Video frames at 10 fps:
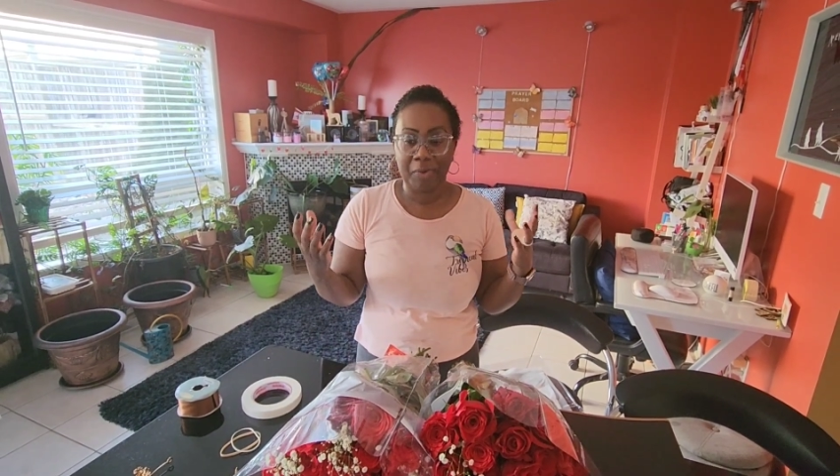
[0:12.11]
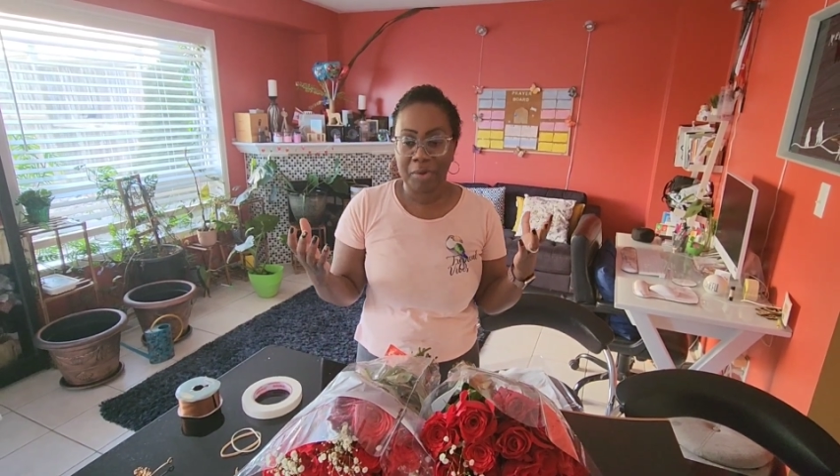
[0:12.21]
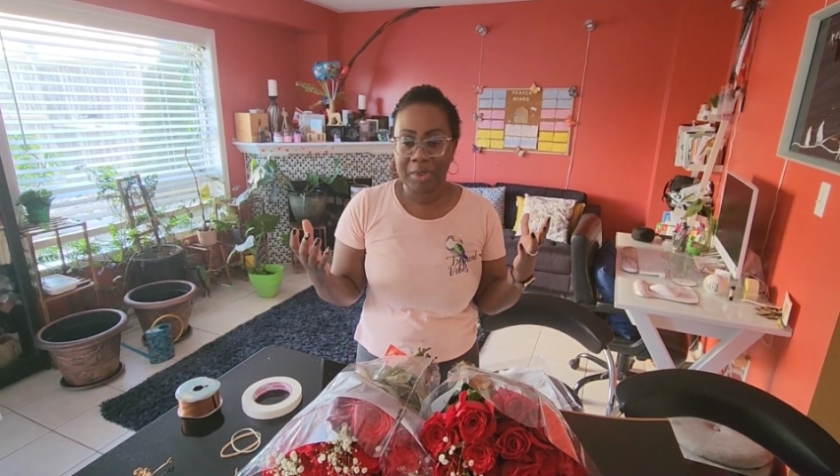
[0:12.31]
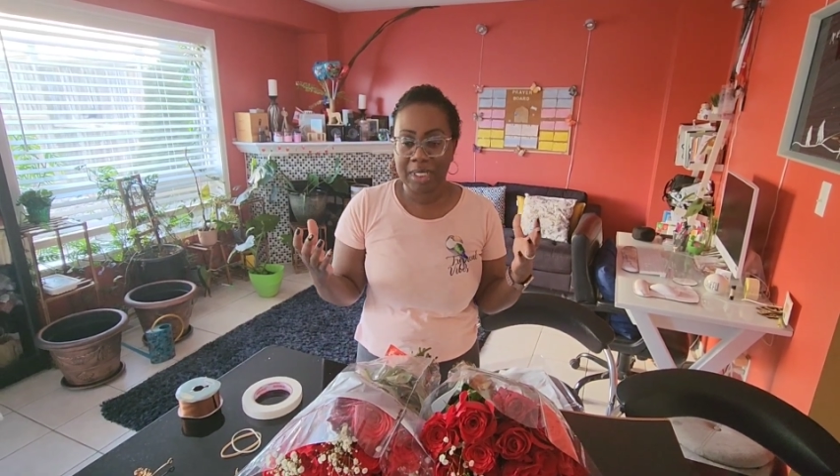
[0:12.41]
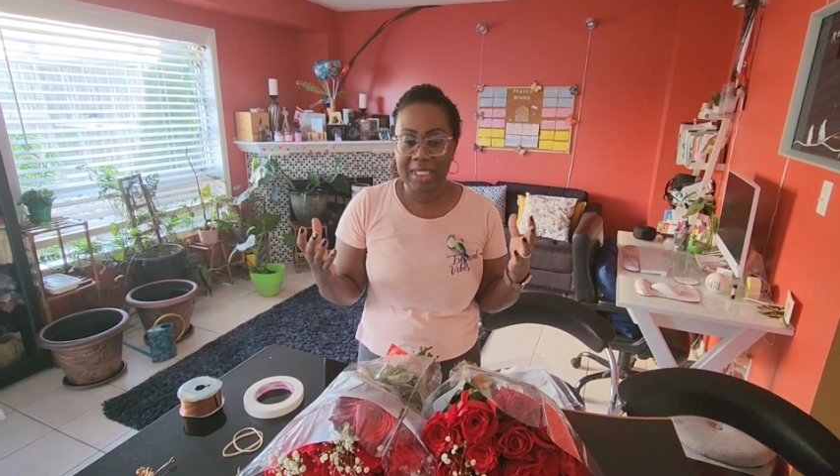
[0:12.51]

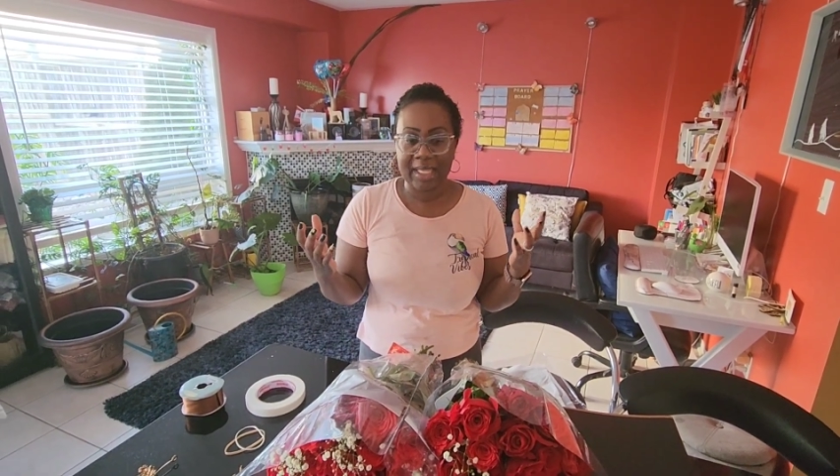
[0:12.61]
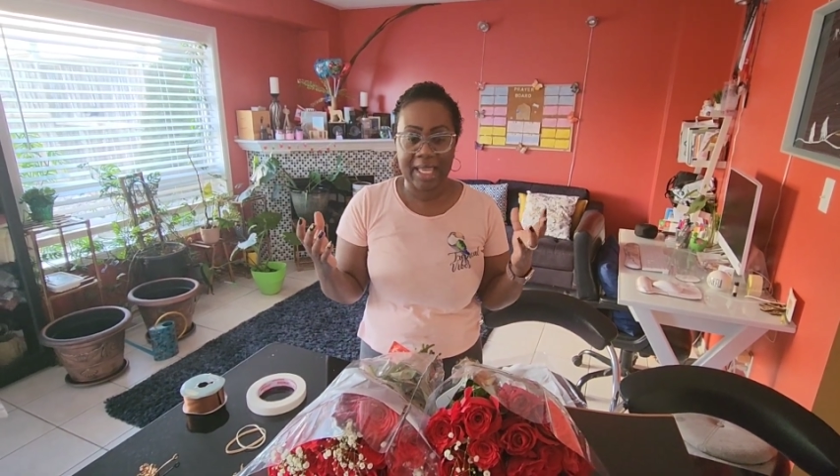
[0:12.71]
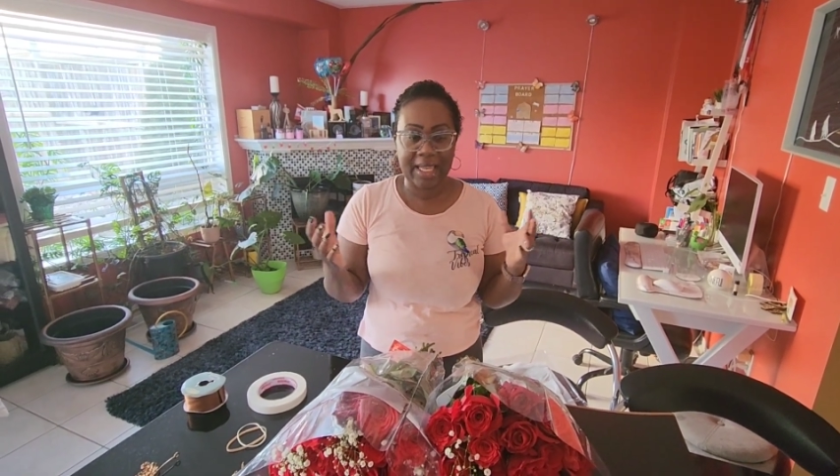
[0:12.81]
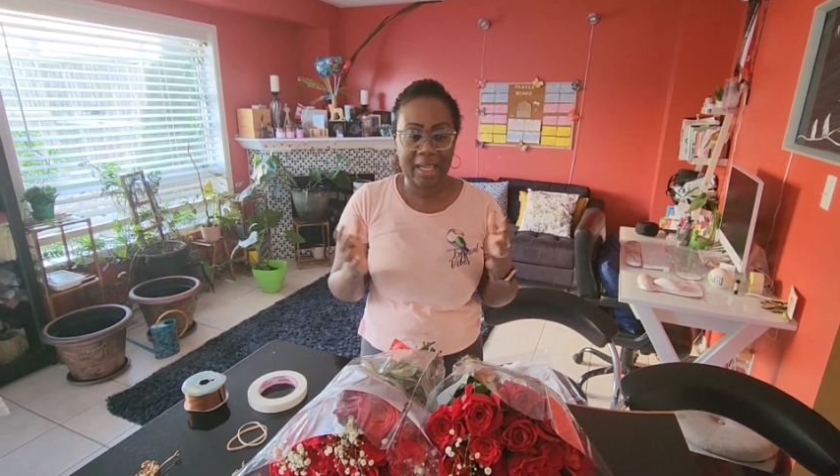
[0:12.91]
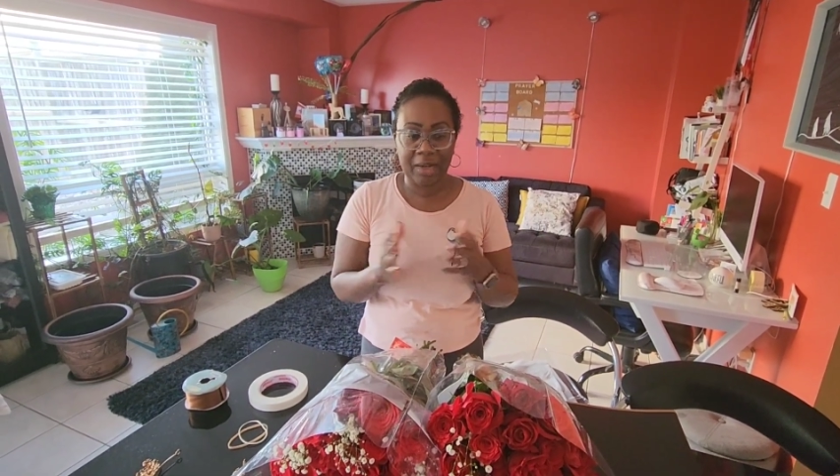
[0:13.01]
roses
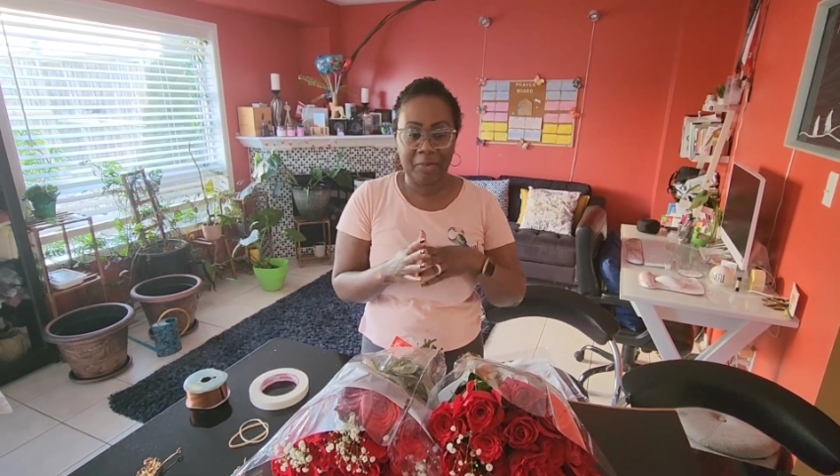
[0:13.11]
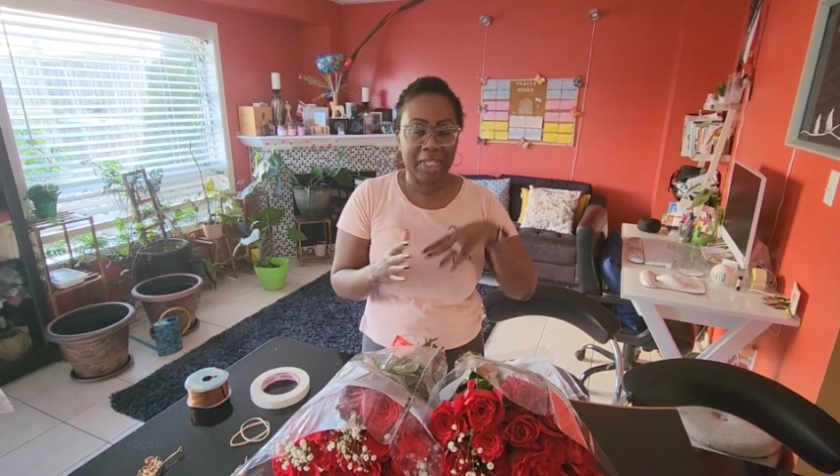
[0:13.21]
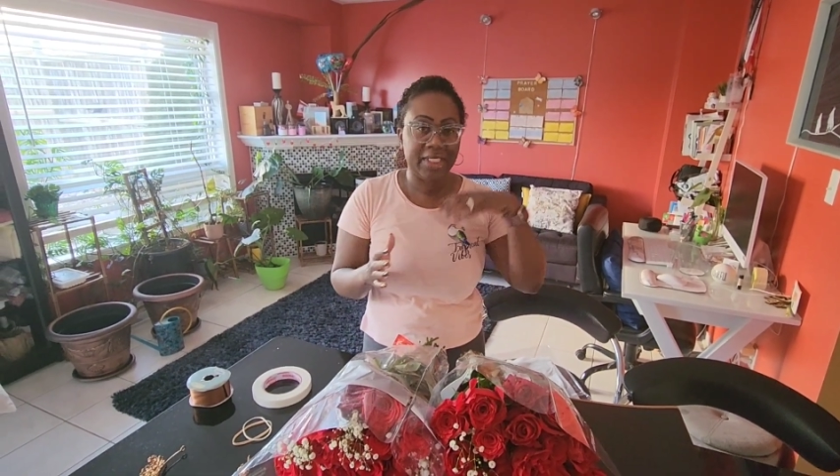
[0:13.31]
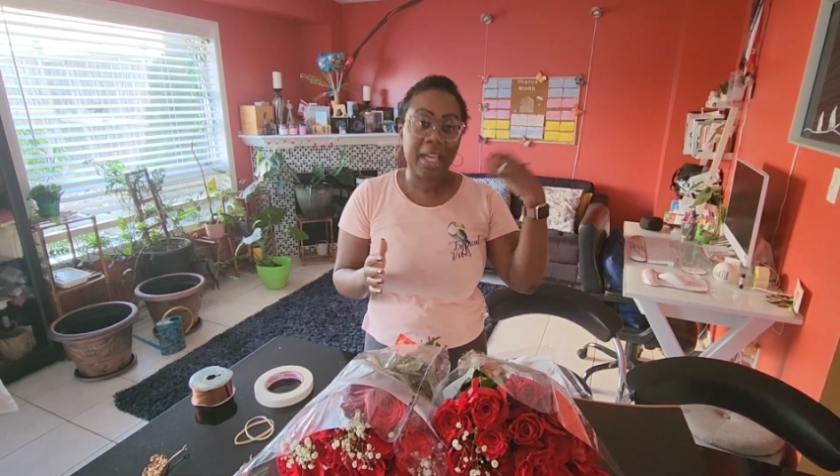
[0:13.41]
and it can range